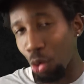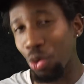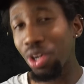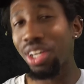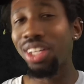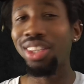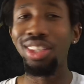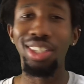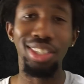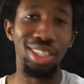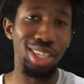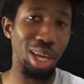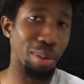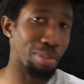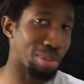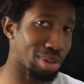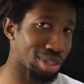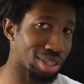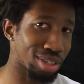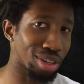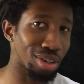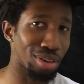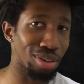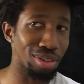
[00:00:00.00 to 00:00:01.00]
we end this
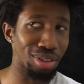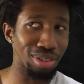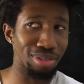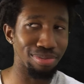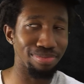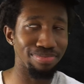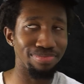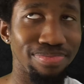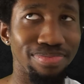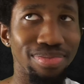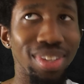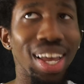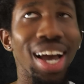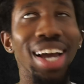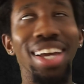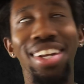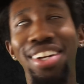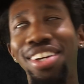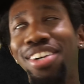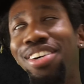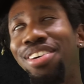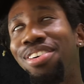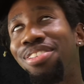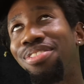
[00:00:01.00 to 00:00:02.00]
episode, I
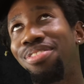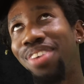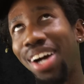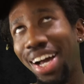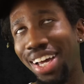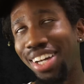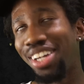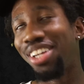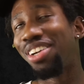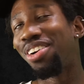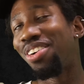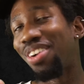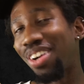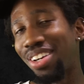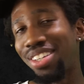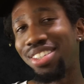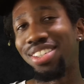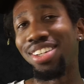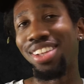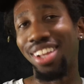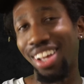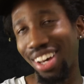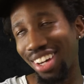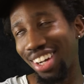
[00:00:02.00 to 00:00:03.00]
know, I
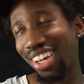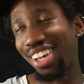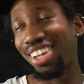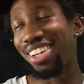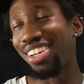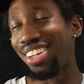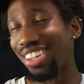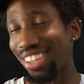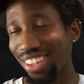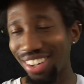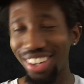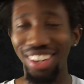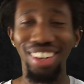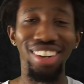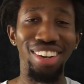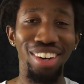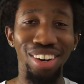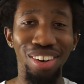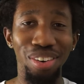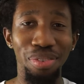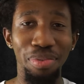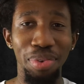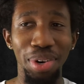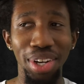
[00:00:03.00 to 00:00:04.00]
digress a lot, I know, I
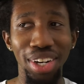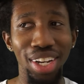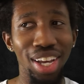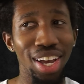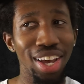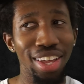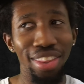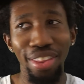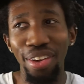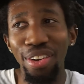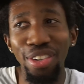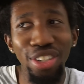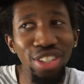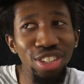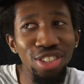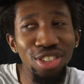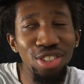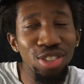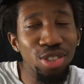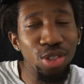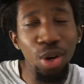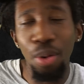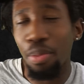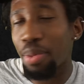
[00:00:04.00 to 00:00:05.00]
know, but there's
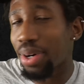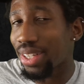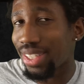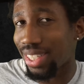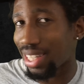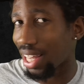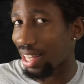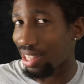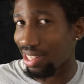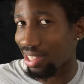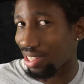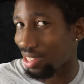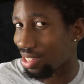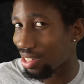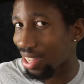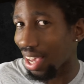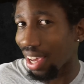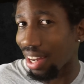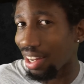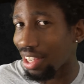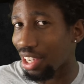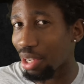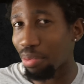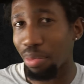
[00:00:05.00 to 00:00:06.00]
just so much that's
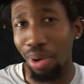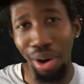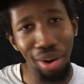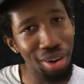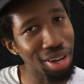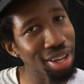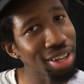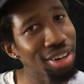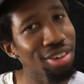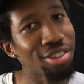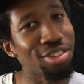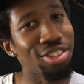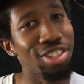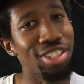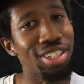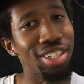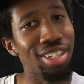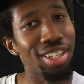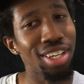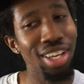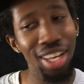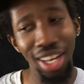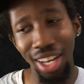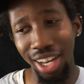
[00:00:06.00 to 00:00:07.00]
exciting about
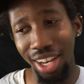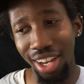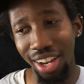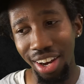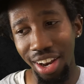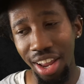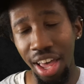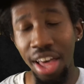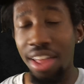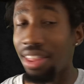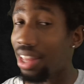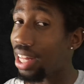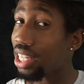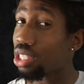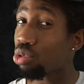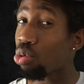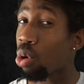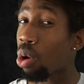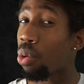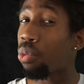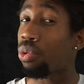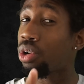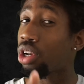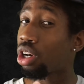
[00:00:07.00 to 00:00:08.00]
energy, and that's why I
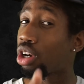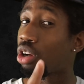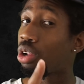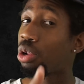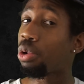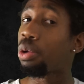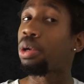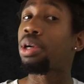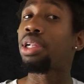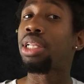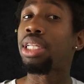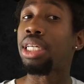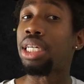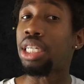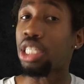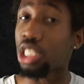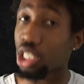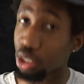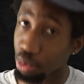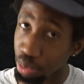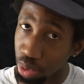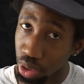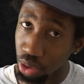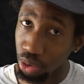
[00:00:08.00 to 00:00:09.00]
want to quickly
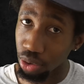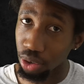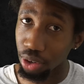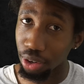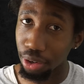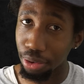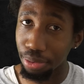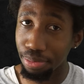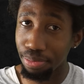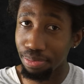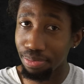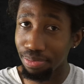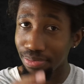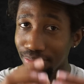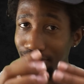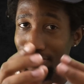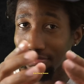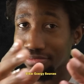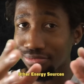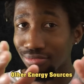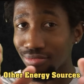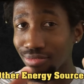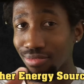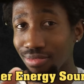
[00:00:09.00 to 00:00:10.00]
explore
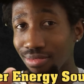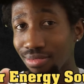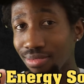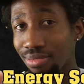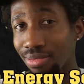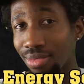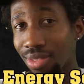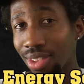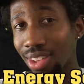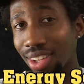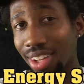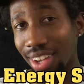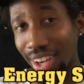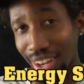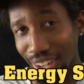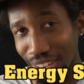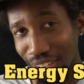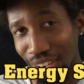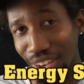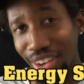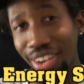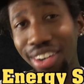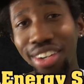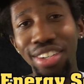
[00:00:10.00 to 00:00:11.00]

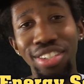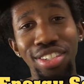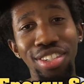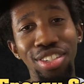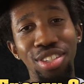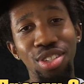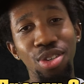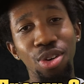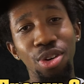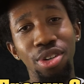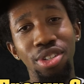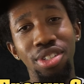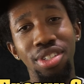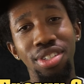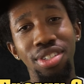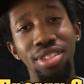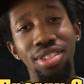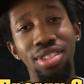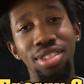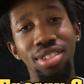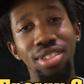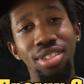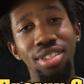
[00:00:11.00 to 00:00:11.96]
other energy sources.